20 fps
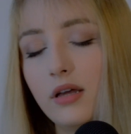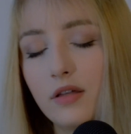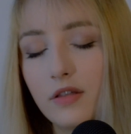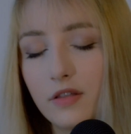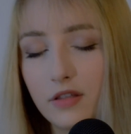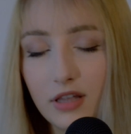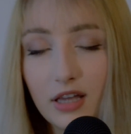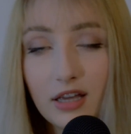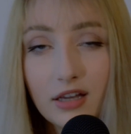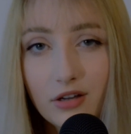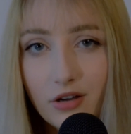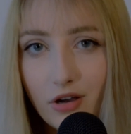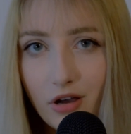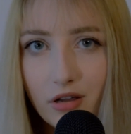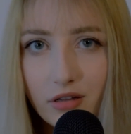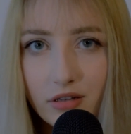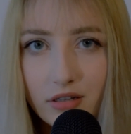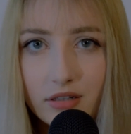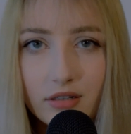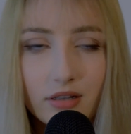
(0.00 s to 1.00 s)
Thank
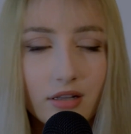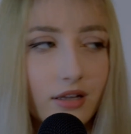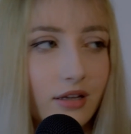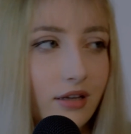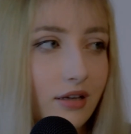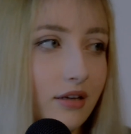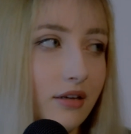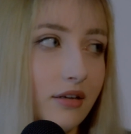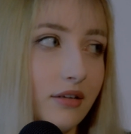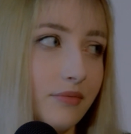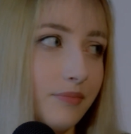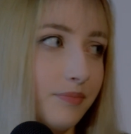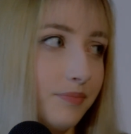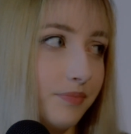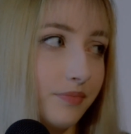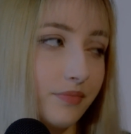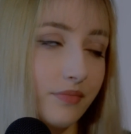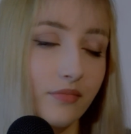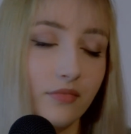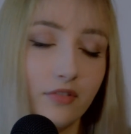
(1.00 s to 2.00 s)
God. Like,
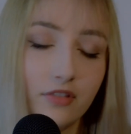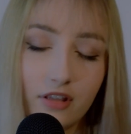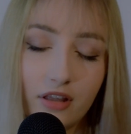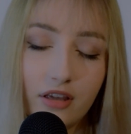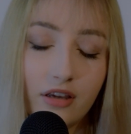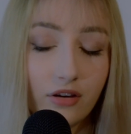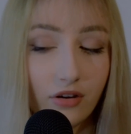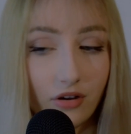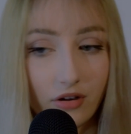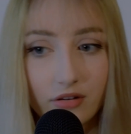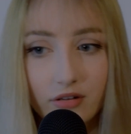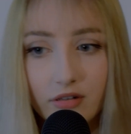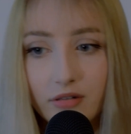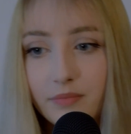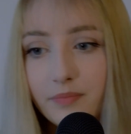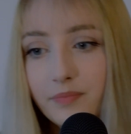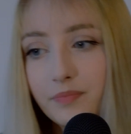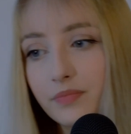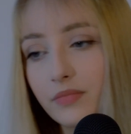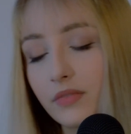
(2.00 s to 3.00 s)
thank God.
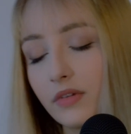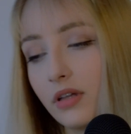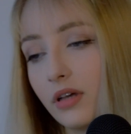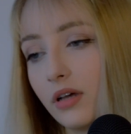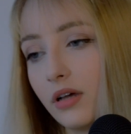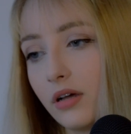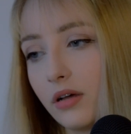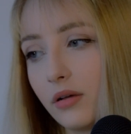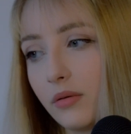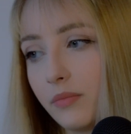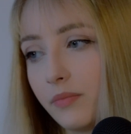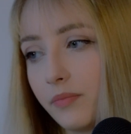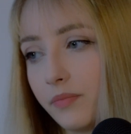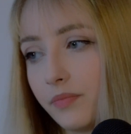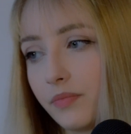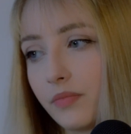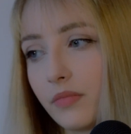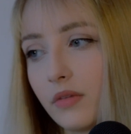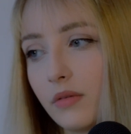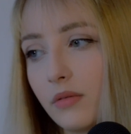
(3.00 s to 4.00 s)

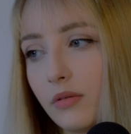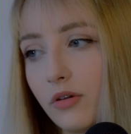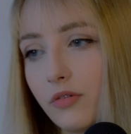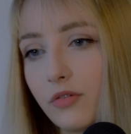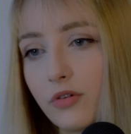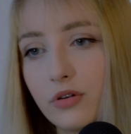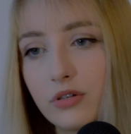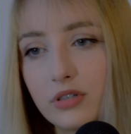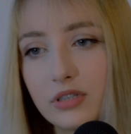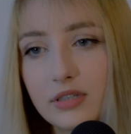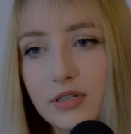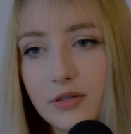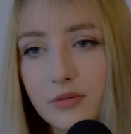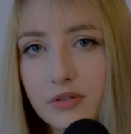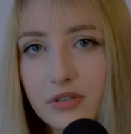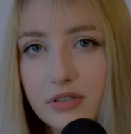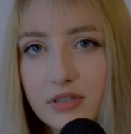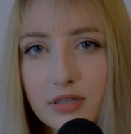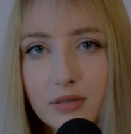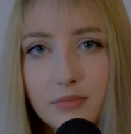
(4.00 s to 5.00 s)
Of course, there
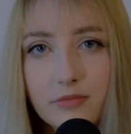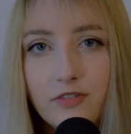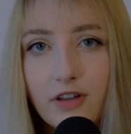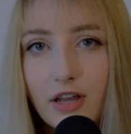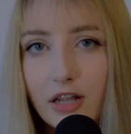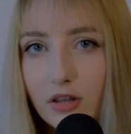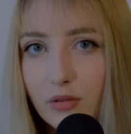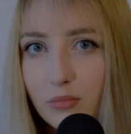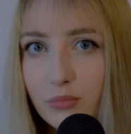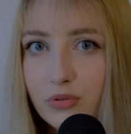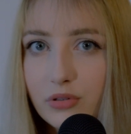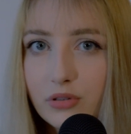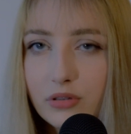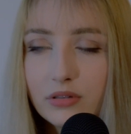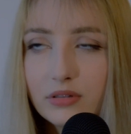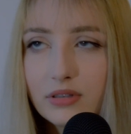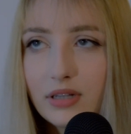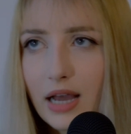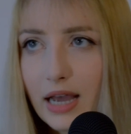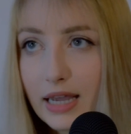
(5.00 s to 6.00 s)
were some
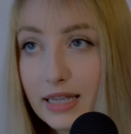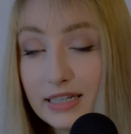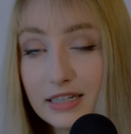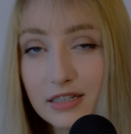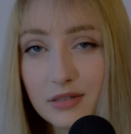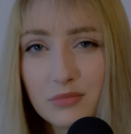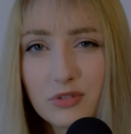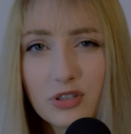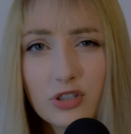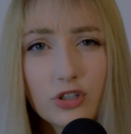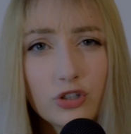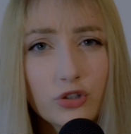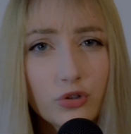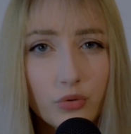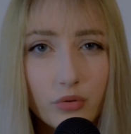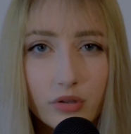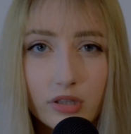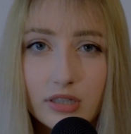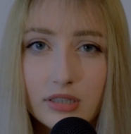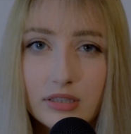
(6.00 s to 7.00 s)
valuable items
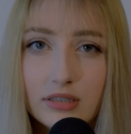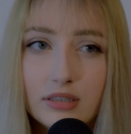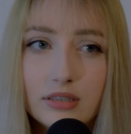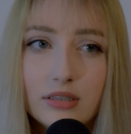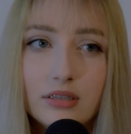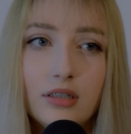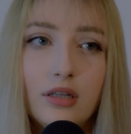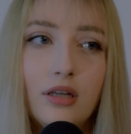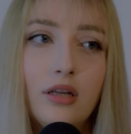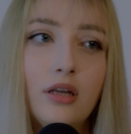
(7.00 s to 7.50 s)
stolen.